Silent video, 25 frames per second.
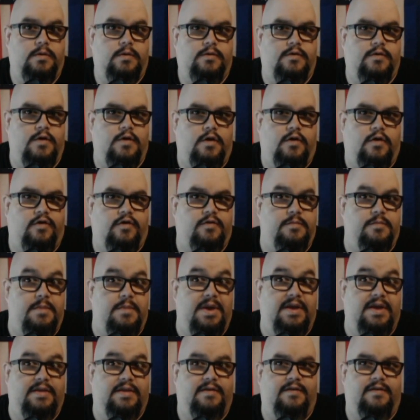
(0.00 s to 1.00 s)
Charles
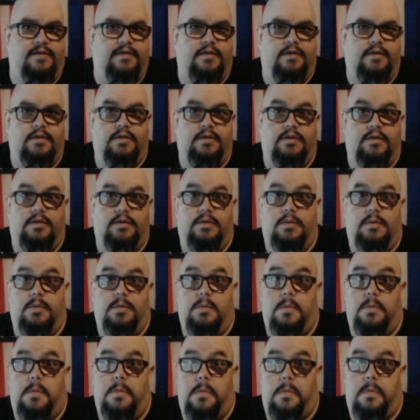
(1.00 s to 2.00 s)
Manson
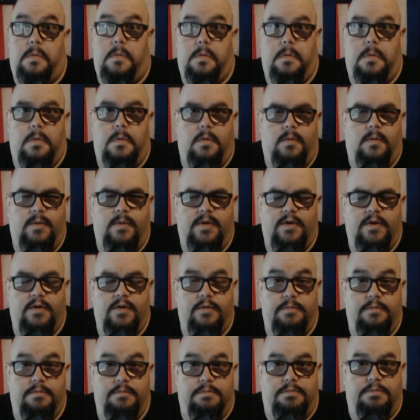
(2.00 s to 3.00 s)

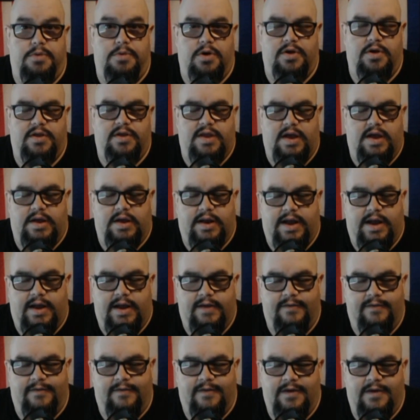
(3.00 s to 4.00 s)
weird bugged out
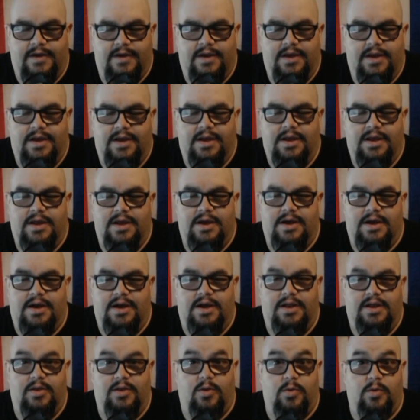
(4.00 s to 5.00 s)
eyes.
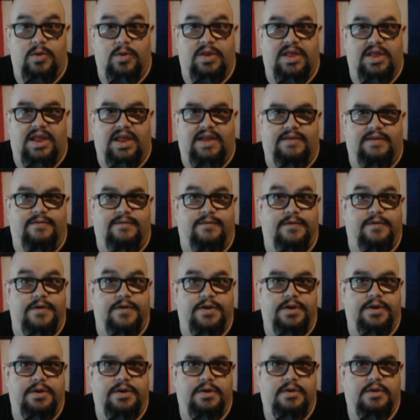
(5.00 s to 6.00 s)
Lori
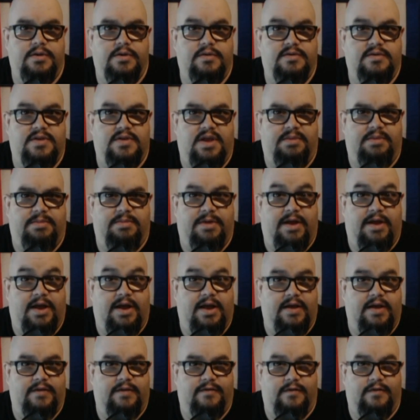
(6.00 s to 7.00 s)
Lightfoot type of
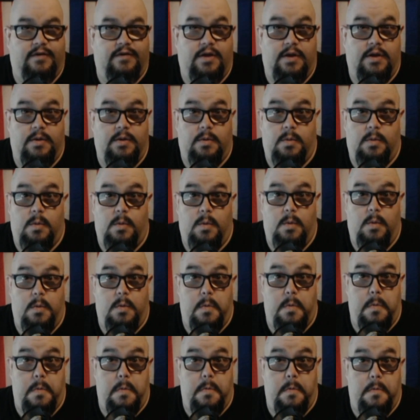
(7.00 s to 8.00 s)
eyes. You know, like,
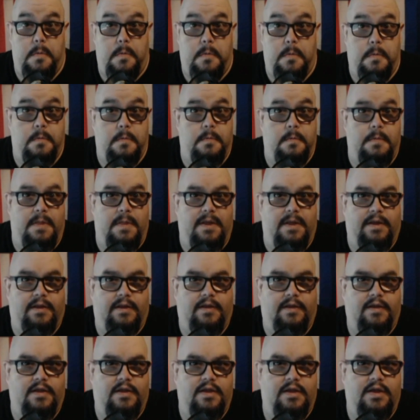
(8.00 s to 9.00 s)
ooh, like
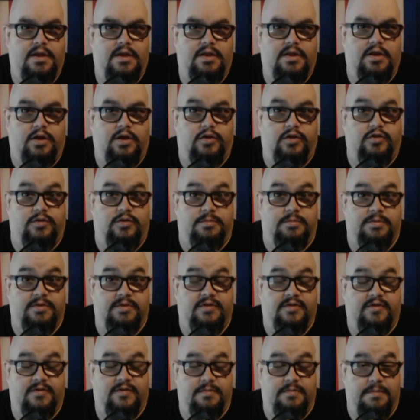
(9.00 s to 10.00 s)
a little too
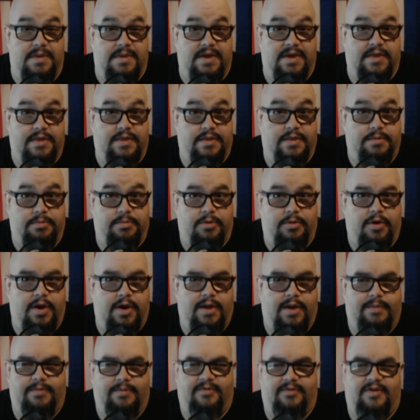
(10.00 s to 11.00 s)
much meth,
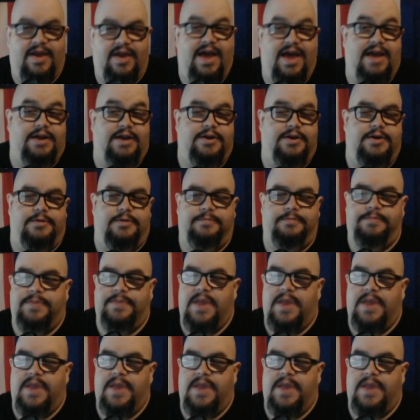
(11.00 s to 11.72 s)
perhaps. I don't know.